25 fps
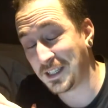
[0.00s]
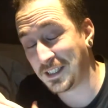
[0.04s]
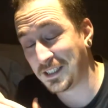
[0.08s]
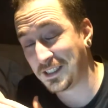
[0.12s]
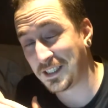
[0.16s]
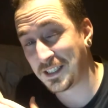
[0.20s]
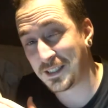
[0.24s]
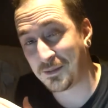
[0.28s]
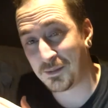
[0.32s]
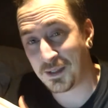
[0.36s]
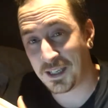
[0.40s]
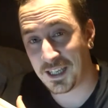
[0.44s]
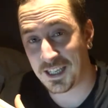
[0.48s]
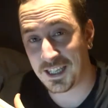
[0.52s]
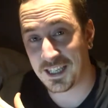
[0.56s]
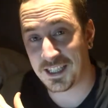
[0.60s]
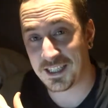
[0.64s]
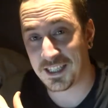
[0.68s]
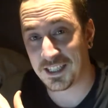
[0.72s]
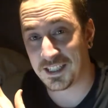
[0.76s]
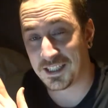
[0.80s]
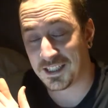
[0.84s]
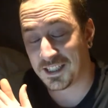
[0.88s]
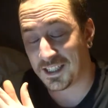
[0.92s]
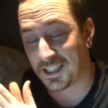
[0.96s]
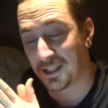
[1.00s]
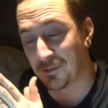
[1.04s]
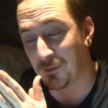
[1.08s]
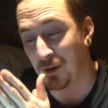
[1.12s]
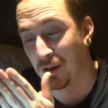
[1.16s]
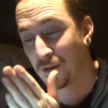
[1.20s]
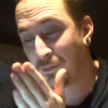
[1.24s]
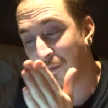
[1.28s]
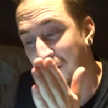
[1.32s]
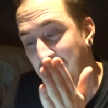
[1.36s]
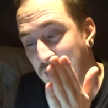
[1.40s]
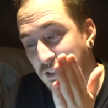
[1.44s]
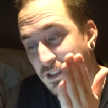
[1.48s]
Doesn't make any sense at the
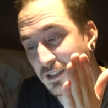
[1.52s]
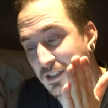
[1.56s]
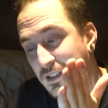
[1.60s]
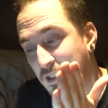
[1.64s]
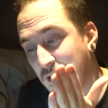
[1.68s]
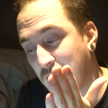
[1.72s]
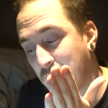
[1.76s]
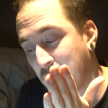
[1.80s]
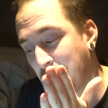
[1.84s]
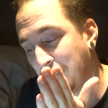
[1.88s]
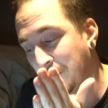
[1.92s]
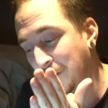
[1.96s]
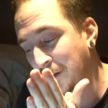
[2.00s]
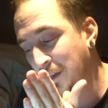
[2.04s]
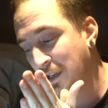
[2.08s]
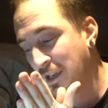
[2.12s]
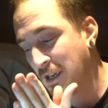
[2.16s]
moment. So